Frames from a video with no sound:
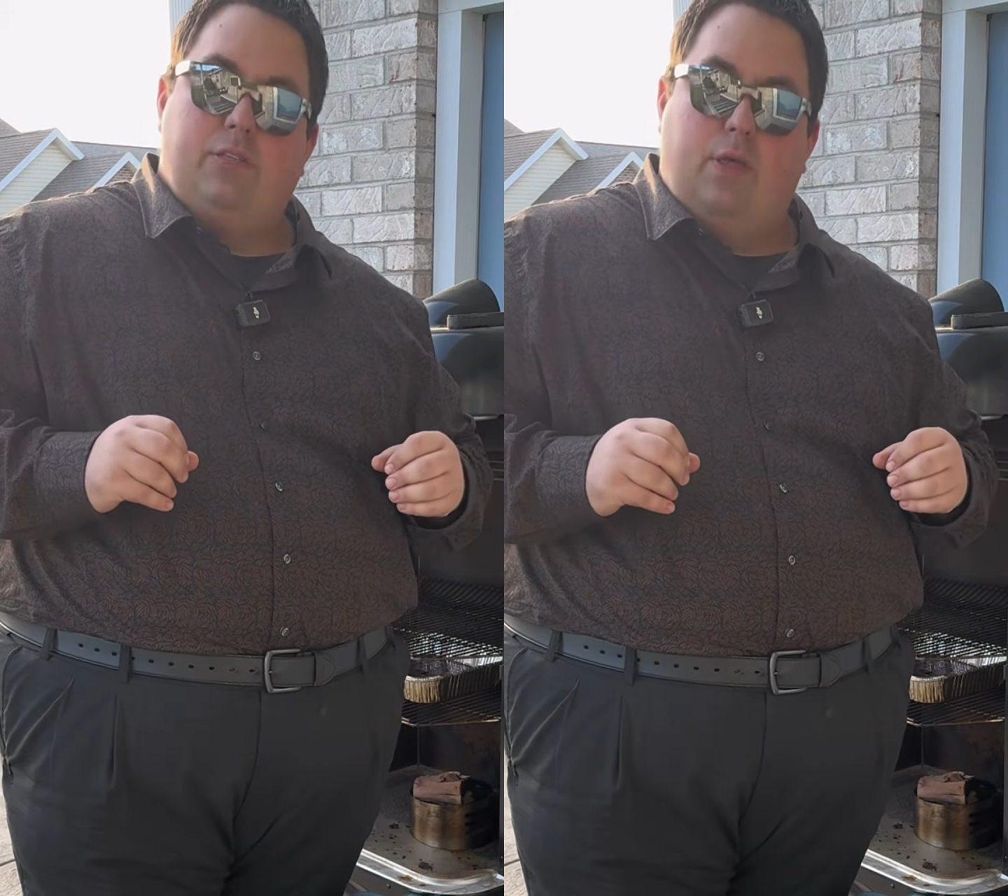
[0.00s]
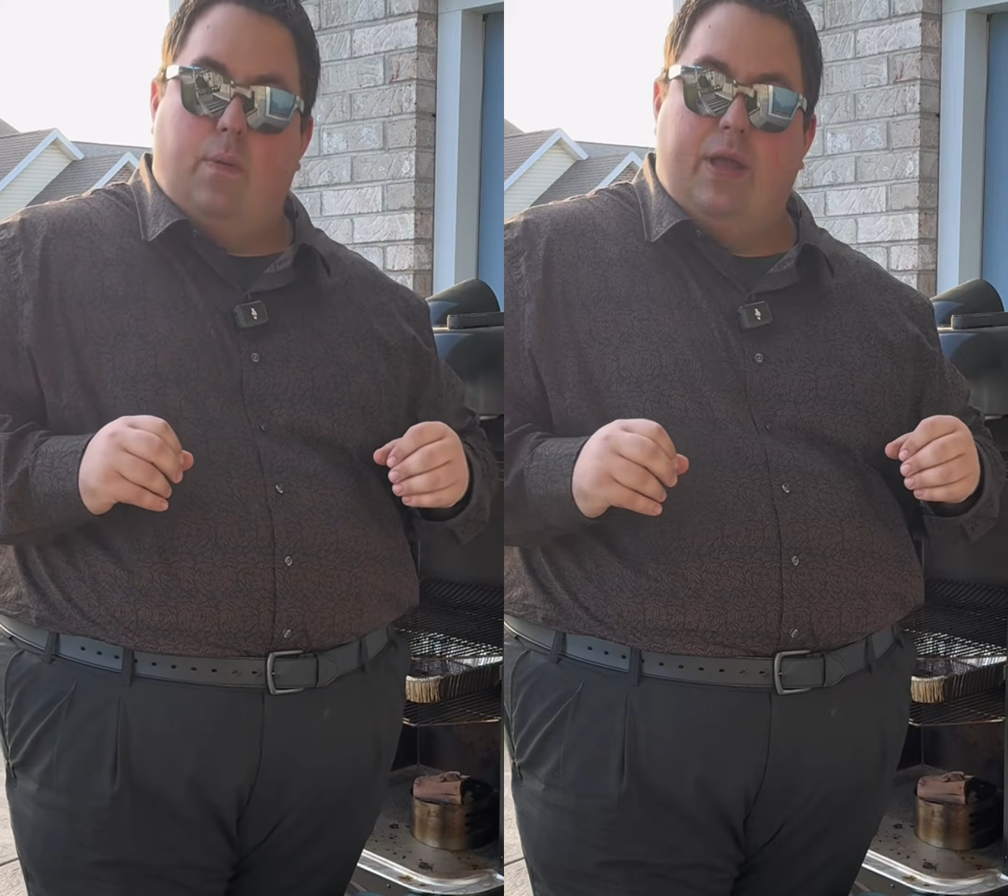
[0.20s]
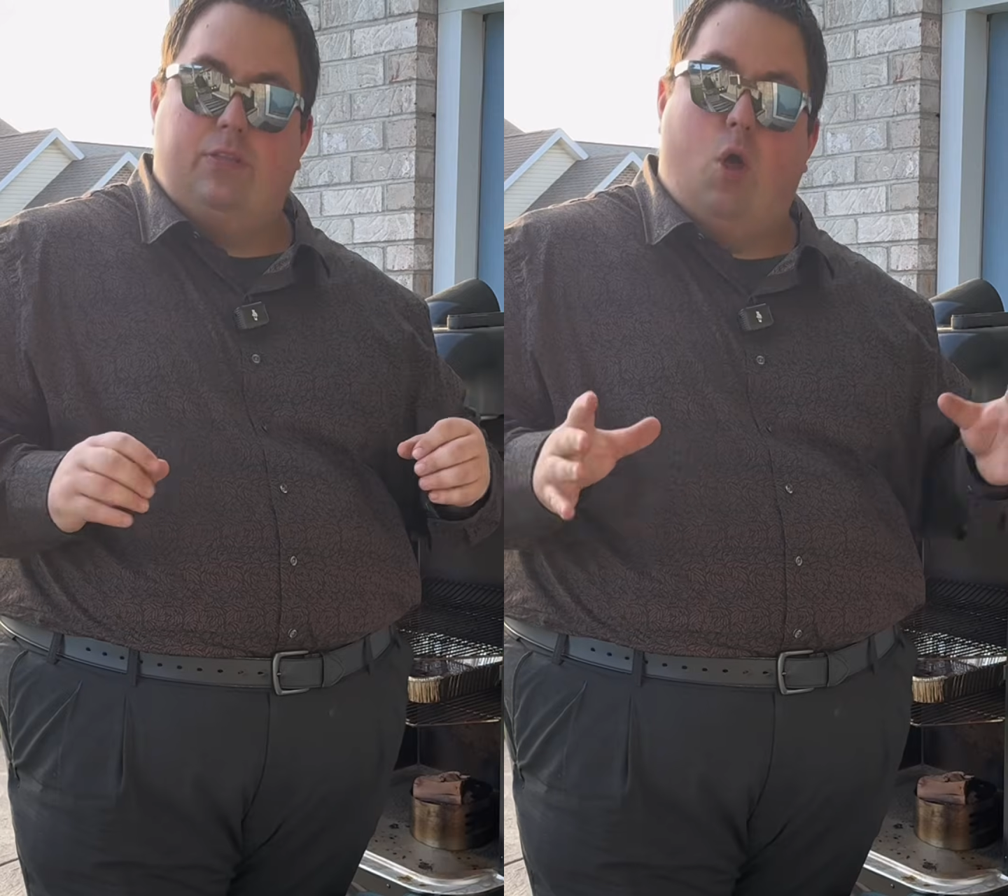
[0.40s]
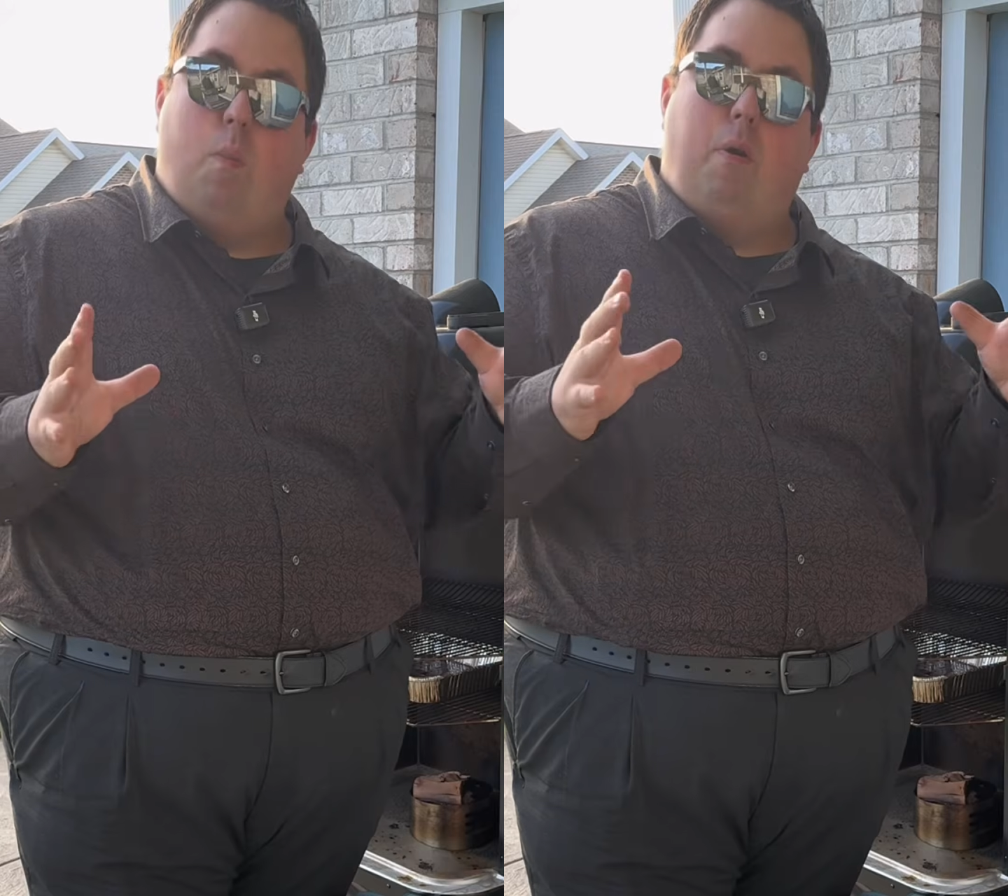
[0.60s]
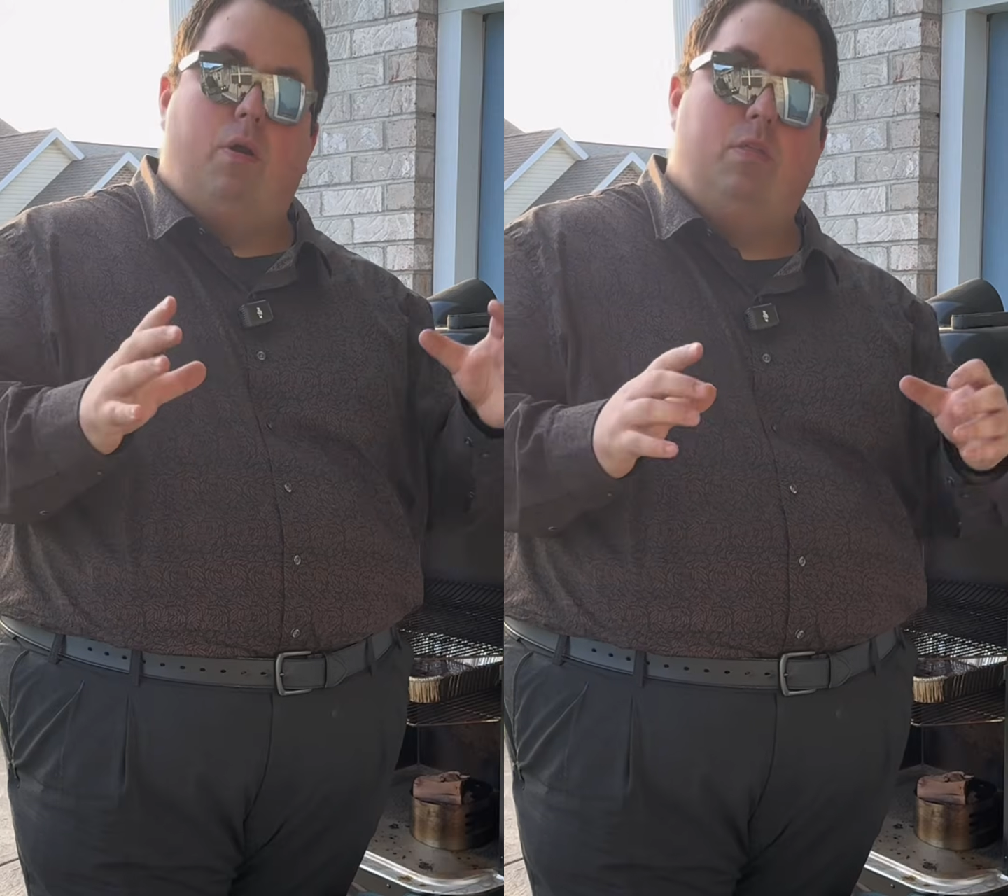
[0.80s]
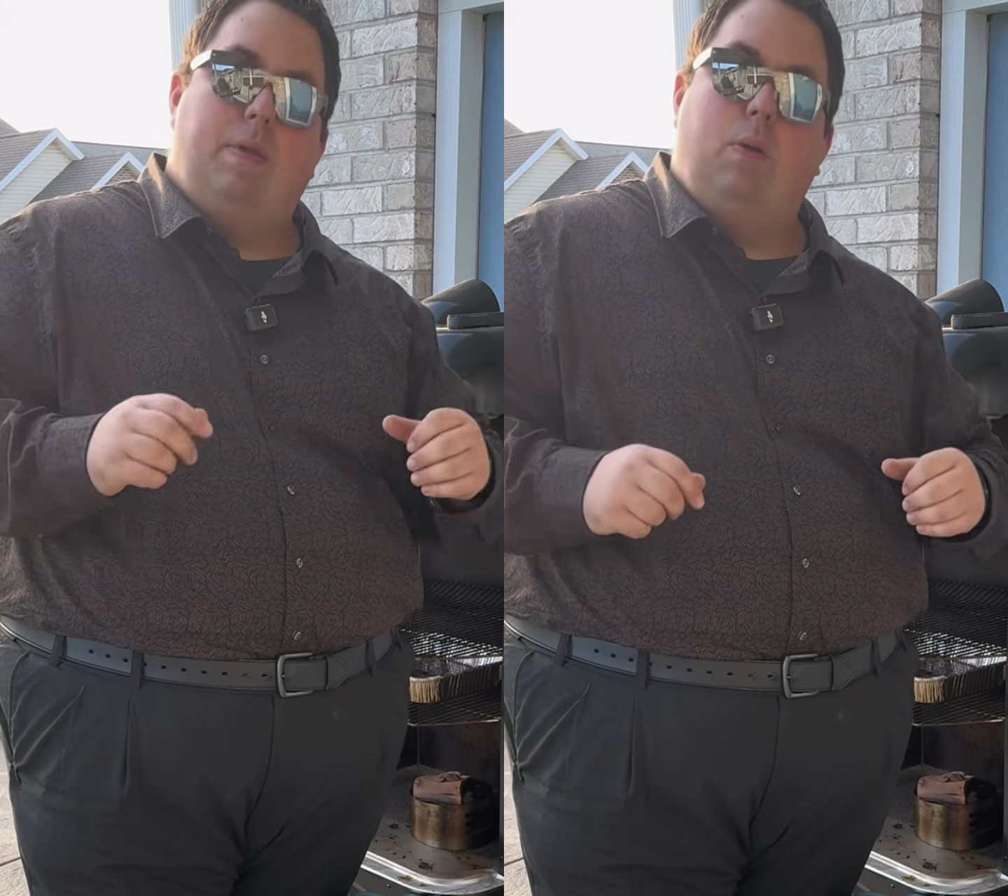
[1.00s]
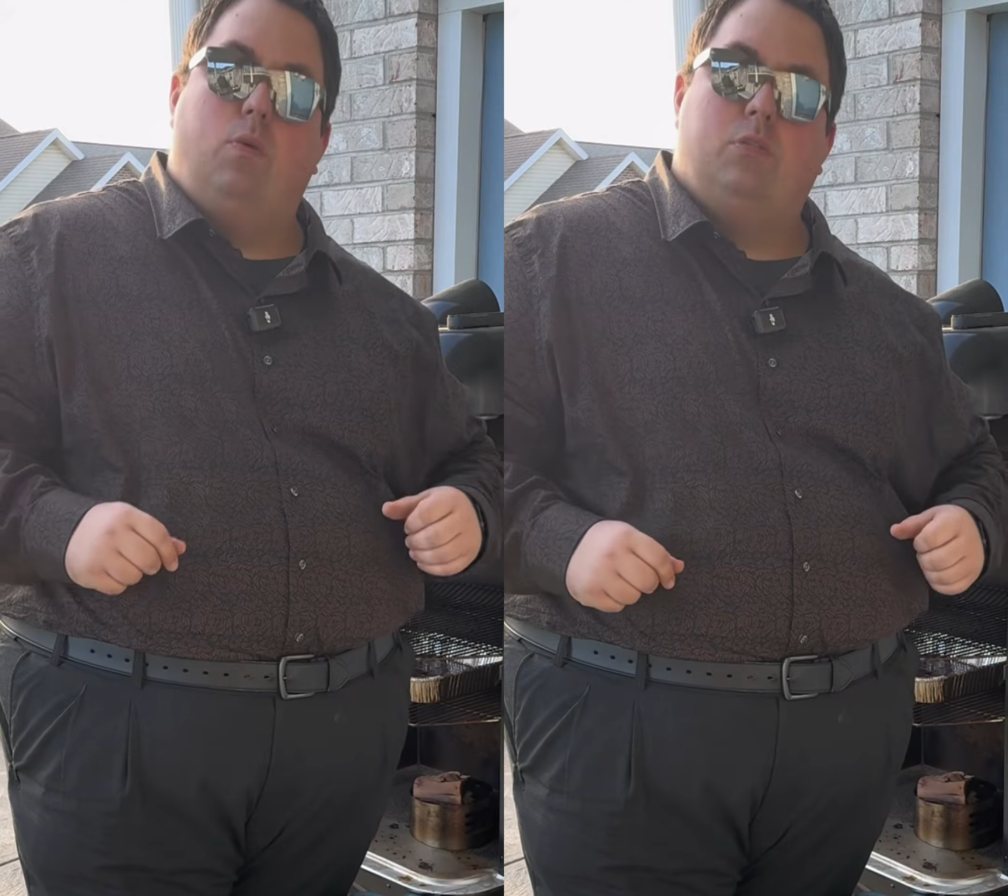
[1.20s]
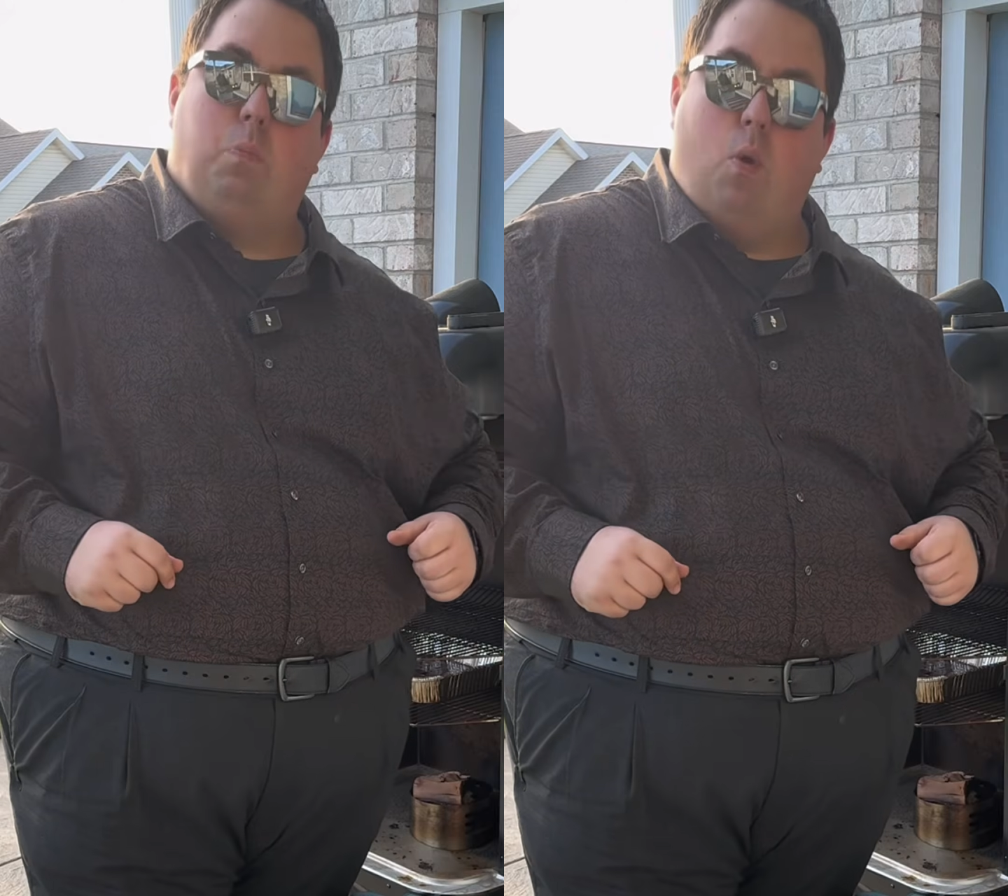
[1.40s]
so that way it's all part of the meat
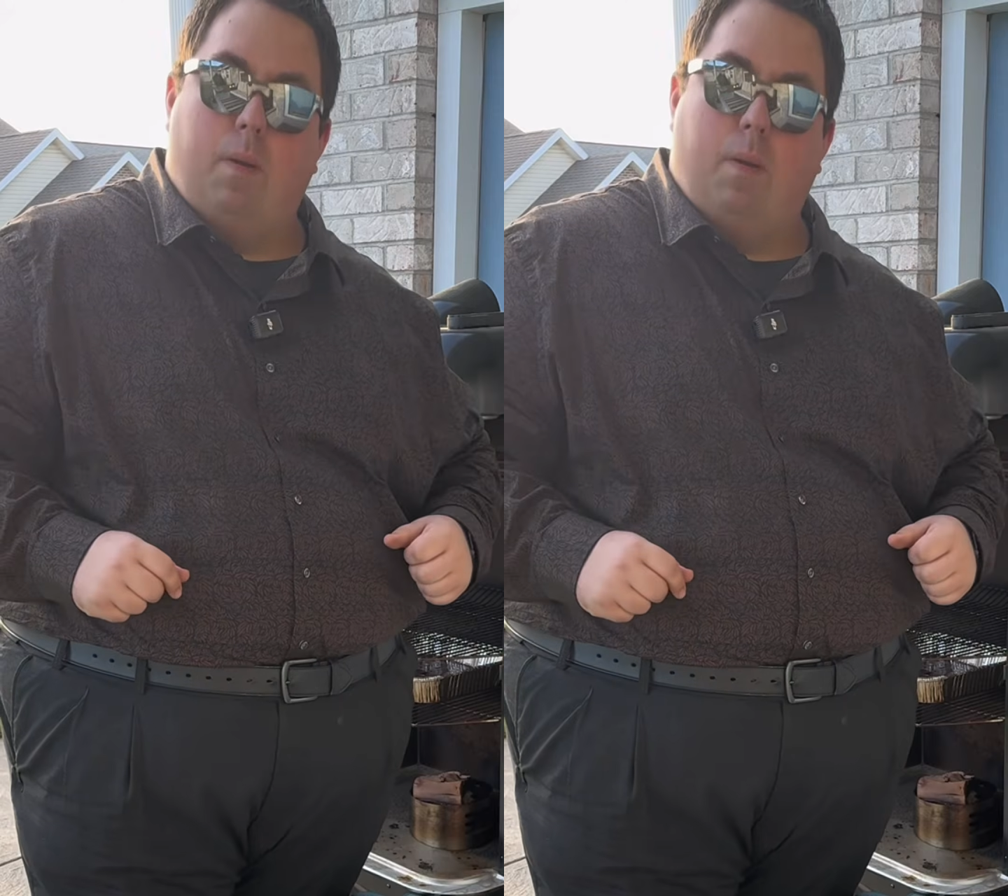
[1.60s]
once more.